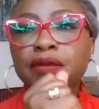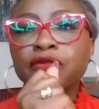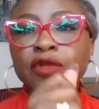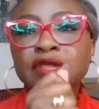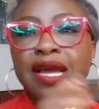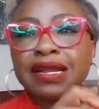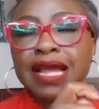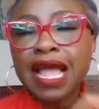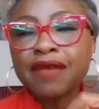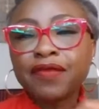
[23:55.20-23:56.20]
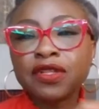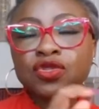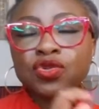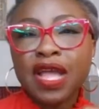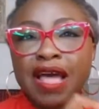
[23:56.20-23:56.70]
without having
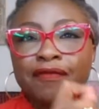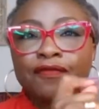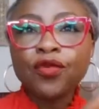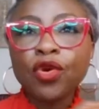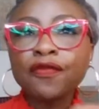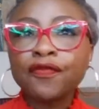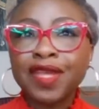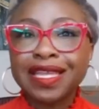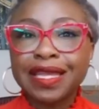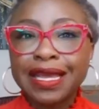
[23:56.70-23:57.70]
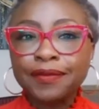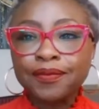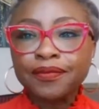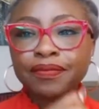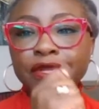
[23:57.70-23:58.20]
to have forfeited
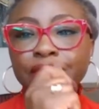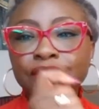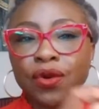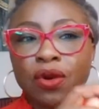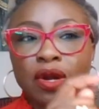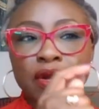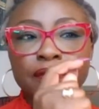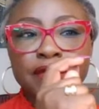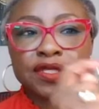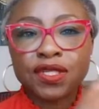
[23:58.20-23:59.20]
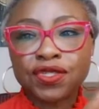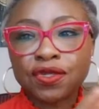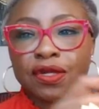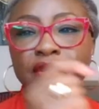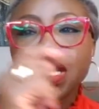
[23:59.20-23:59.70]
your
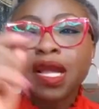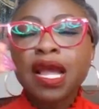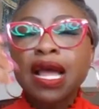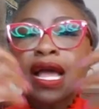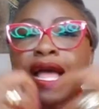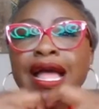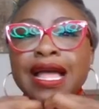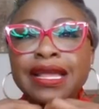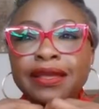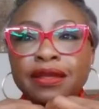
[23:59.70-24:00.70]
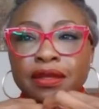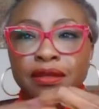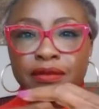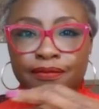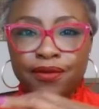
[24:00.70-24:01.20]
petition. I
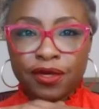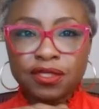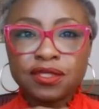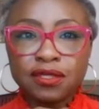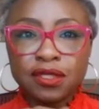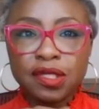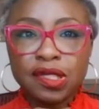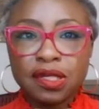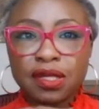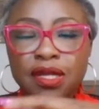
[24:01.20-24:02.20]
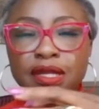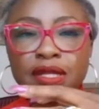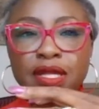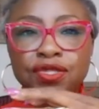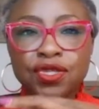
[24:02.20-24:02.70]
personally
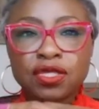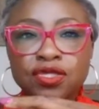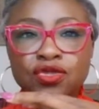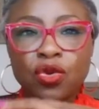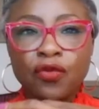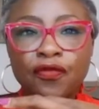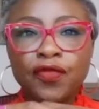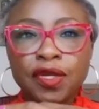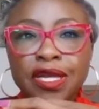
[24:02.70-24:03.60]
just don't feel